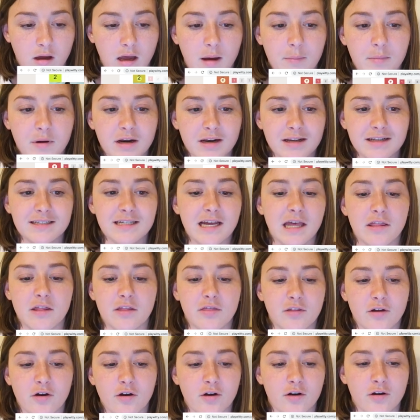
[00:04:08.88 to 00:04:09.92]
I'm going to say the
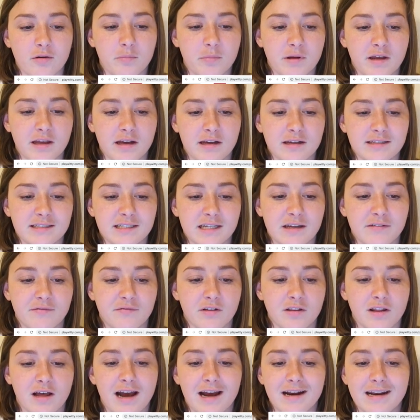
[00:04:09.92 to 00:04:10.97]
third because if
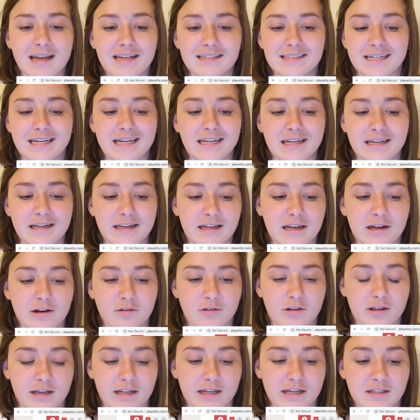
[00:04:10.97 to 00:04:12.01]
a lion hasn't eaten in a year,
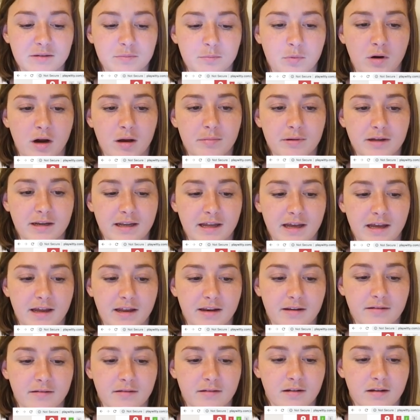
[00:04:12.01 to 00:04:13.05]
then he's probably
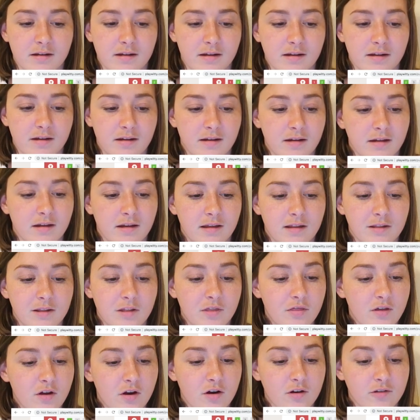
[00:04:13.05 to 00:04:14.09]
dead. The
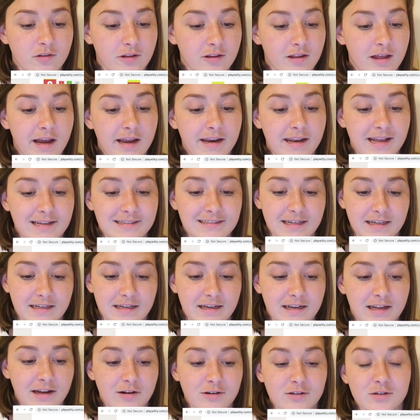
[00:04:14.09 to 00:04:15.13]
third, the lion hasn't eaten
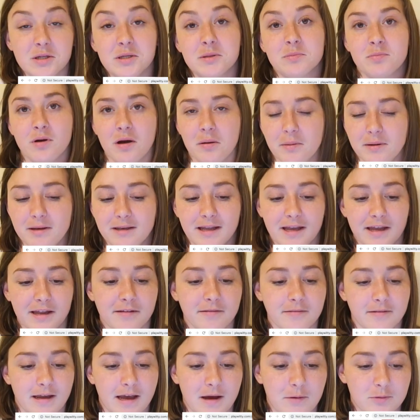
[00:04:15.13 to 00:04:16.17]
in a year, so he's probably
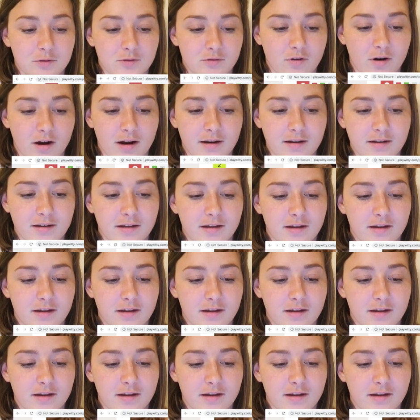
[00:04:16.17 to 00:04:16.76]
dead. I was right.